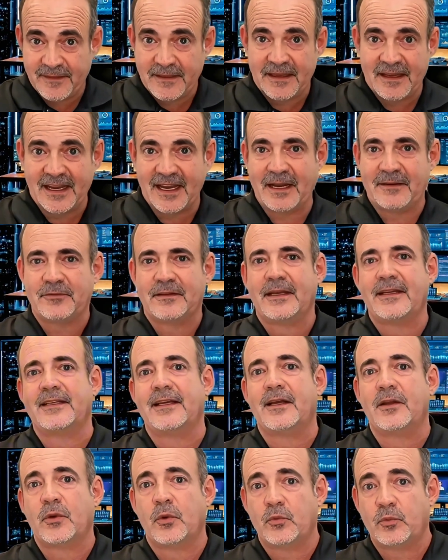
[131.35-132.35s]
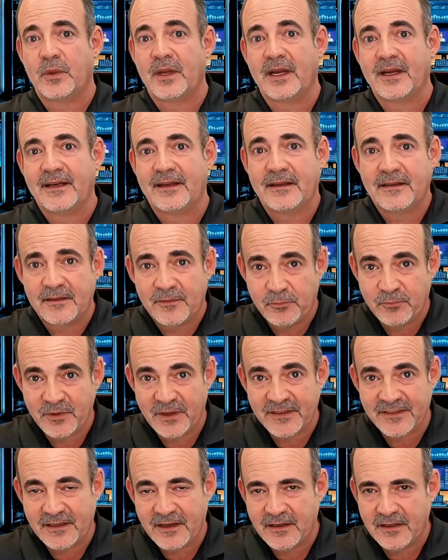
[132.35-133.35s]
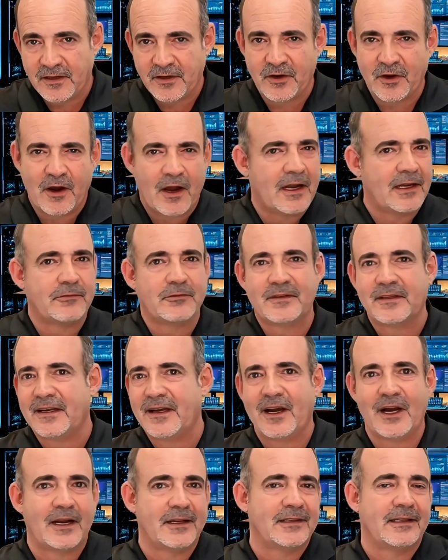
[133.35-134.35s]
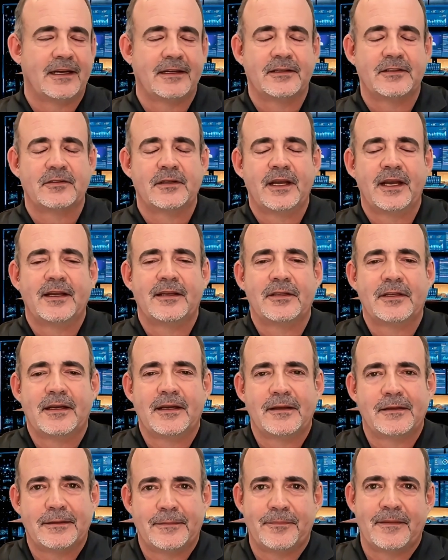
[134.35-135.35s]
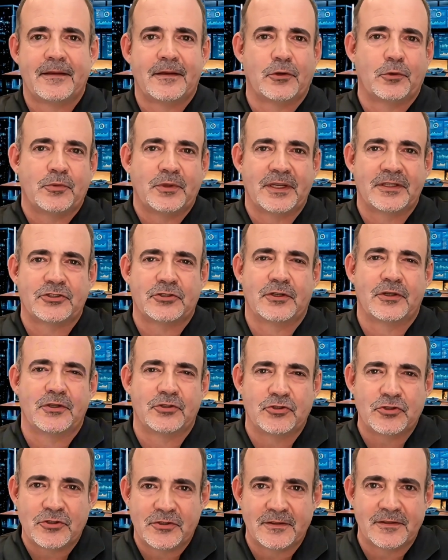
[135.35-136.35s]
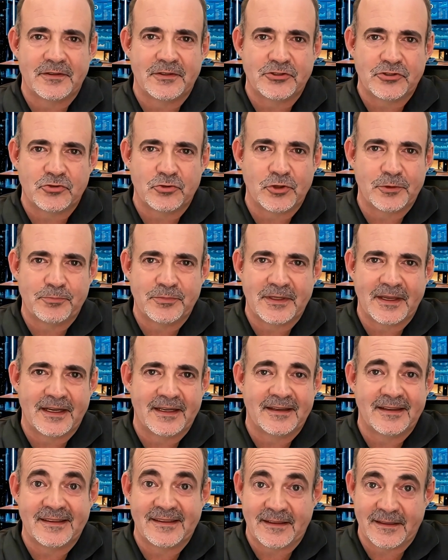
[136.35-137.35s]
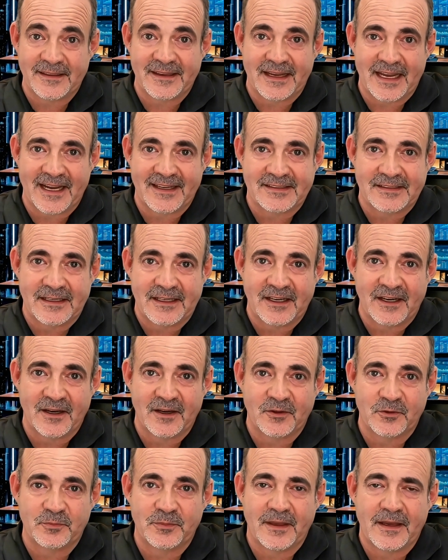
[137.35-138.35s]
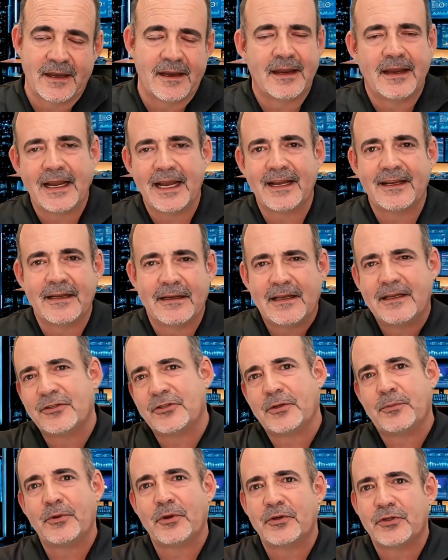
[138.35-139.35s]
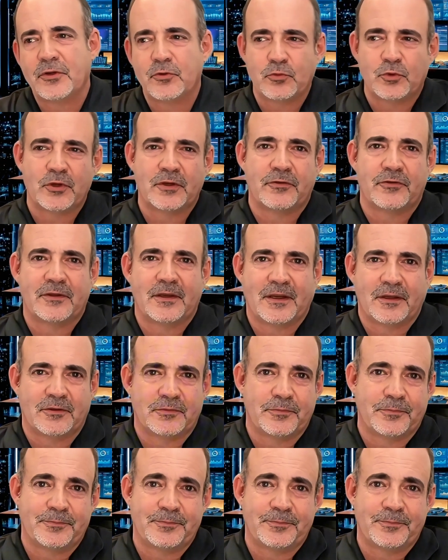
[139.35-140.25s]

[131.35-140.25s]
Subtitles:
And every single one runs on Claude for the content strategy, the research, the scripting, the SEO, and the distribution workflow.